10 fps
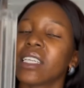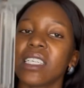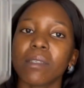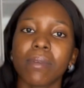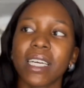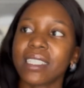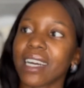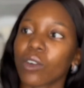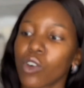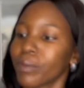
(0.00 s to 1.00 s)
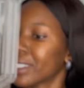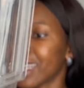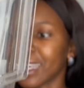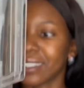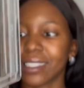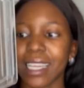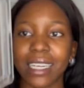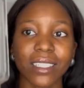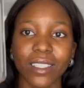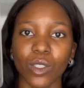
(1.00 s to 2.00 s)
this blender comes like
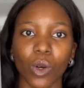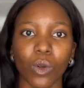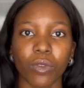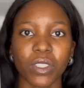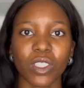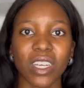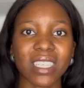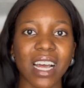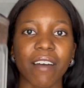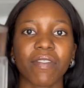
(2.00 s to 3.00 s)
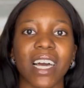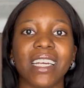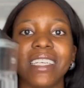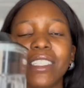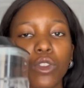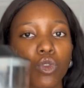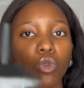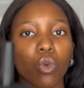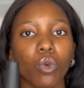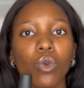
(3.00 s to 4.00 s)
this is all of it. It doesn't have that
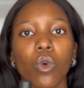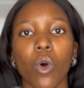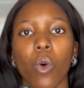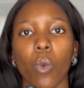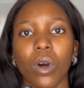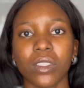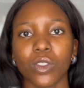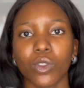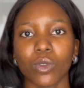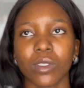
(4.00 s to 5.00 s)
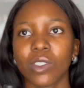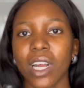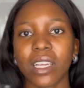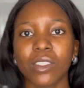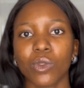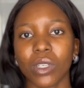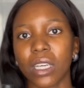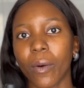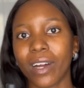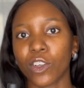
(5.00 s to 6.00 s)
little one you usually know in
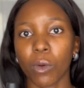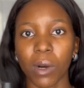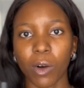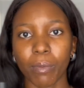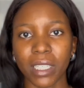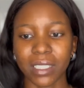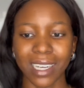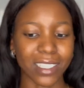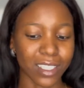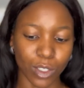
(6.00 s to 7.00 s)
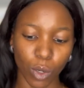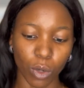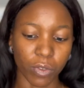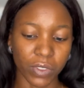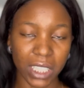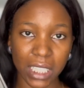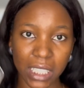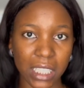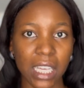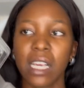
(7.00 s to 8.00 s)
our normal blender. This is all of
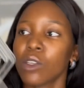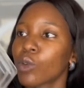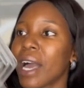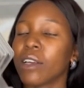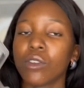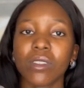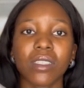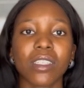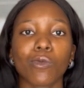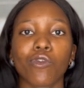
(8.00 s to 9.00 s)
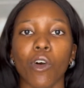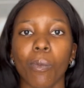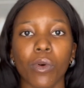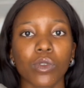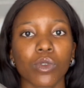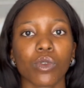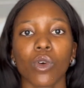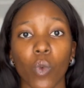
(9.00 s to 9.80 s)
this. So I use this for both